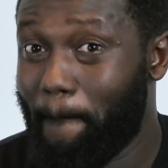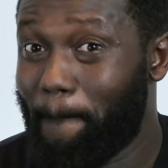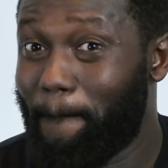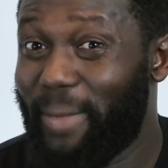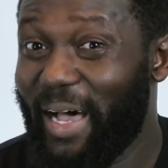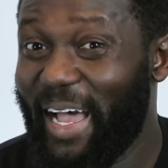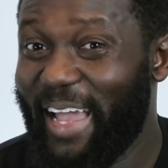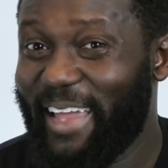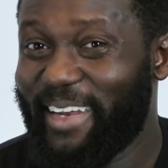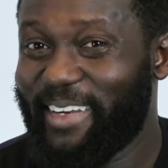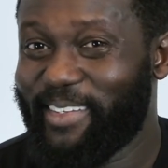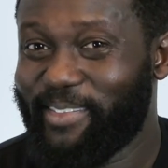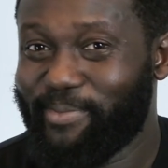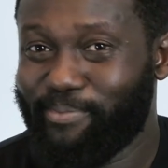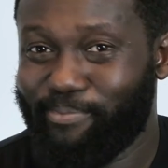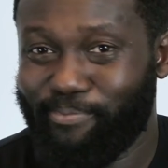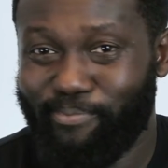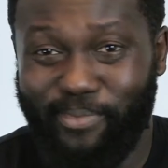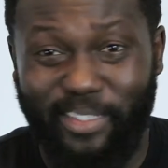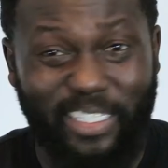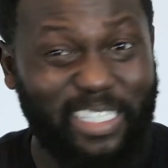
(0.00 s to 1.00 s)
But
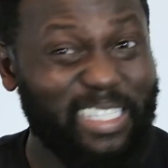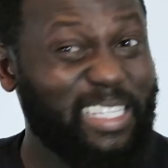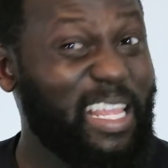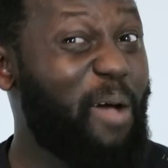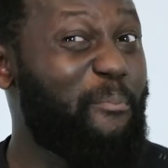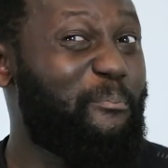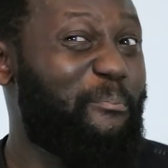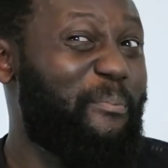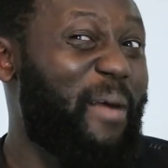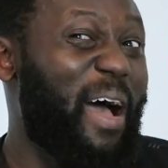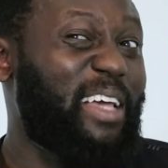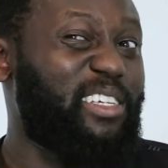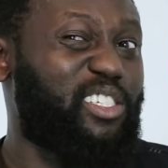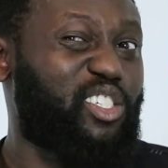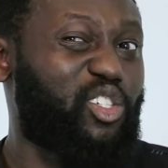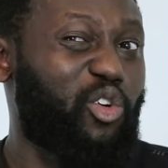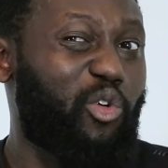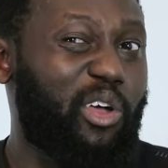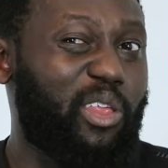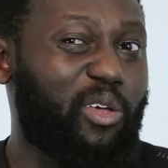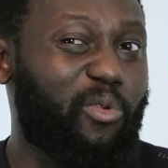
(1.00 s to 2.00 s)
this is not my
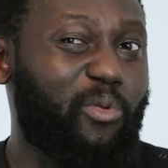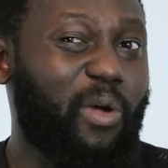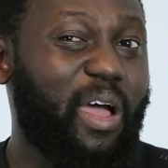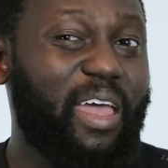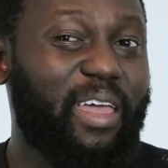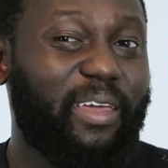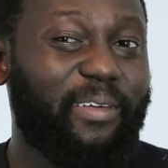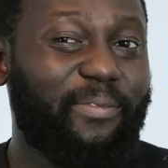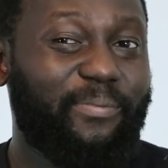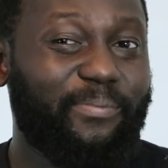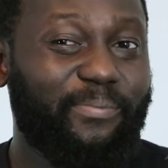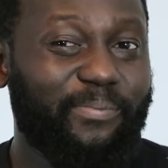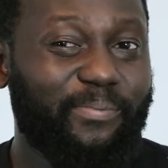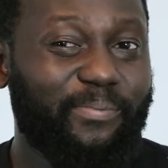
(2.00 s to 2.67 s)
story to write.